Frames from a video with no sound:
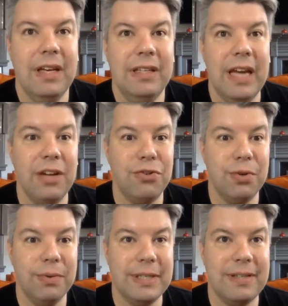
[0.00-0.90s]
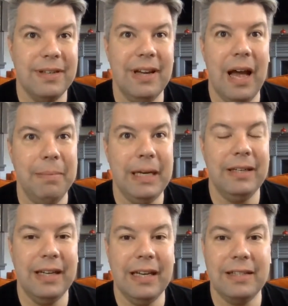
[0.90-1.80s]
yeah, Drew was. I
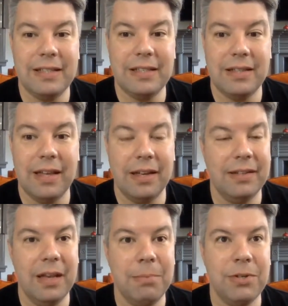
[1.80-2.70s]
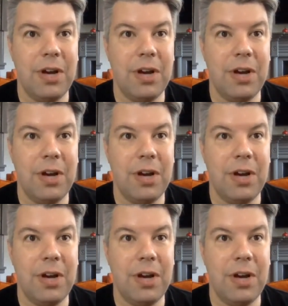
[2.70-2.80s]
mean, it's that number's